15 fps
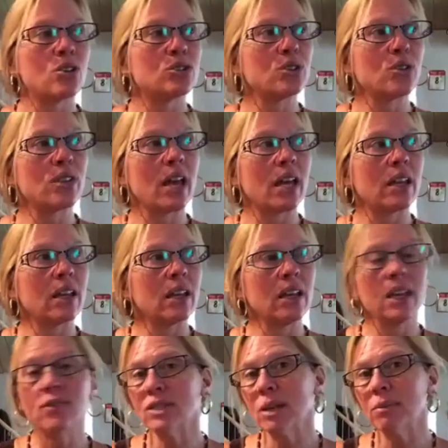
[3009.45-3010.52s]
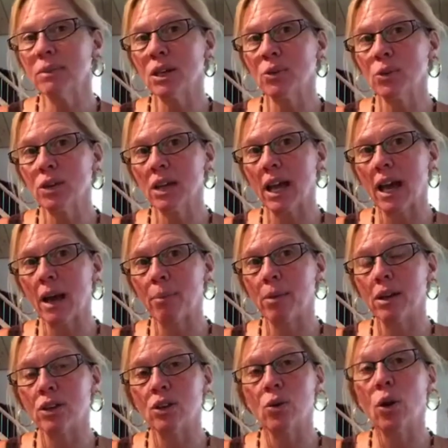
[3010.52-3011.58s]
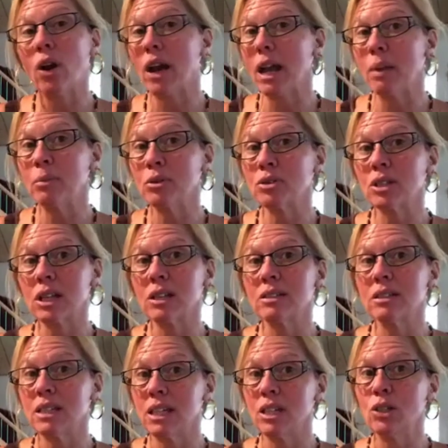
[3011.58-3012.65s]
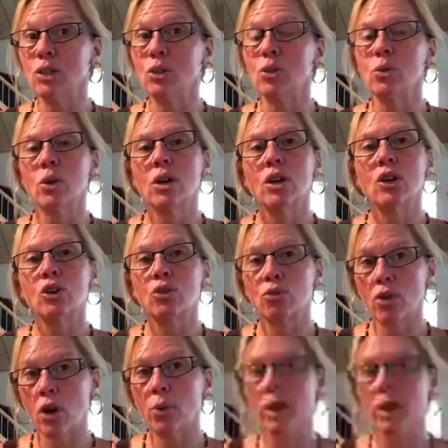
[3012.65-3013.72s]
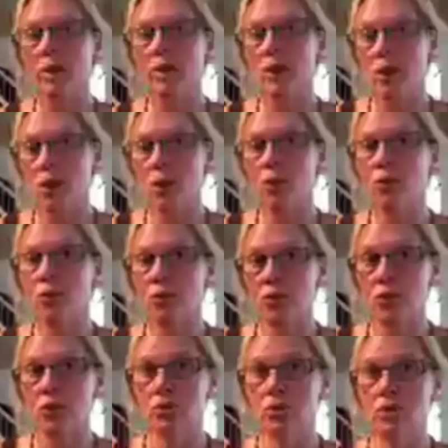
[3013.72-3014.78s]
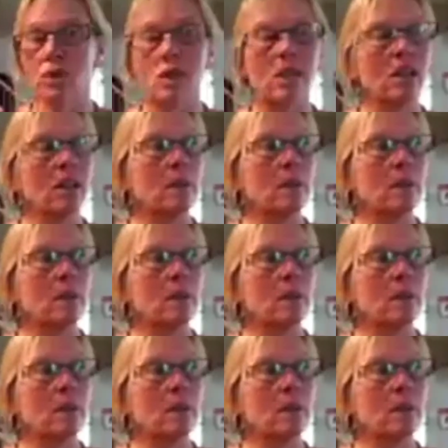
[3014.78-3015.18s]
so that if something were to happen, you are able to continue growing your own foods.